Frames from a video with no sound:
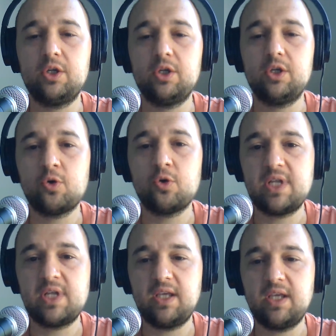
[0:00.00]
those
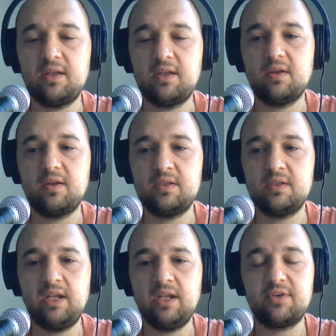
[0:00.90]
that can
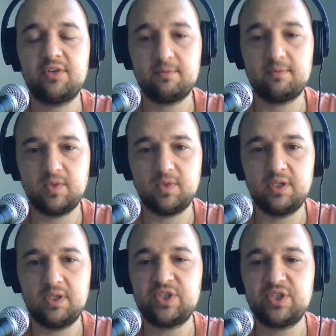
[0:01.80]
deliver
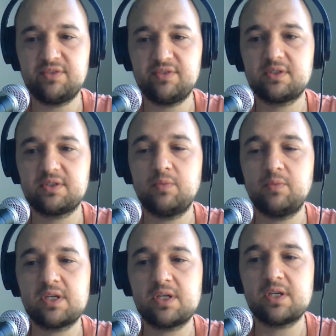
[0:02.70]
the service,
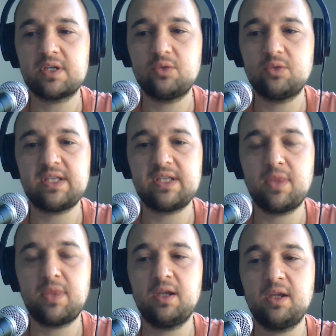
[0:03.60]
because it will be
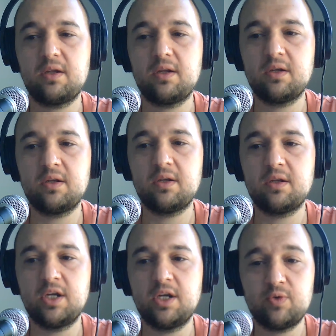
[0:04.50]
something
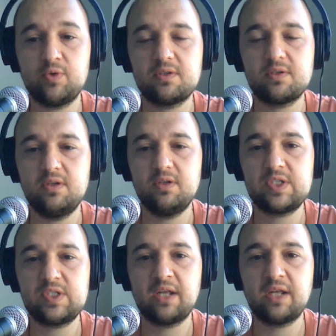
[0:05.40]
continuous.
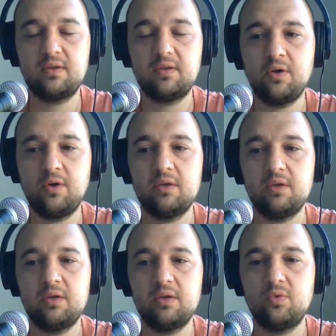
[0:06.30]
It's not
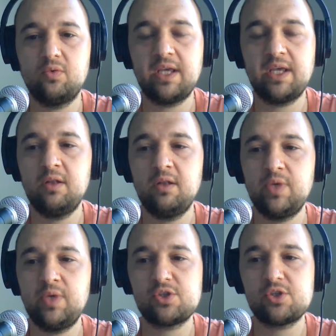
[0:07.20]
okay, we
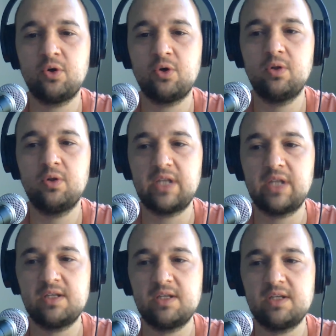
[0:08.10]
sell, we install,
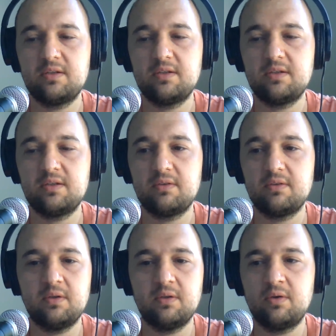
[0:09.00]
that's it.
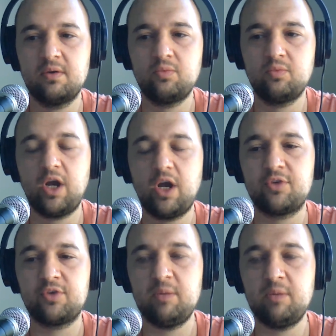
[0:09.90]
We
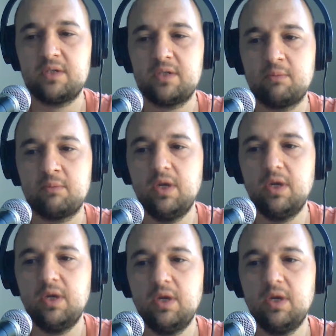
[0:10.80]
offer maybe some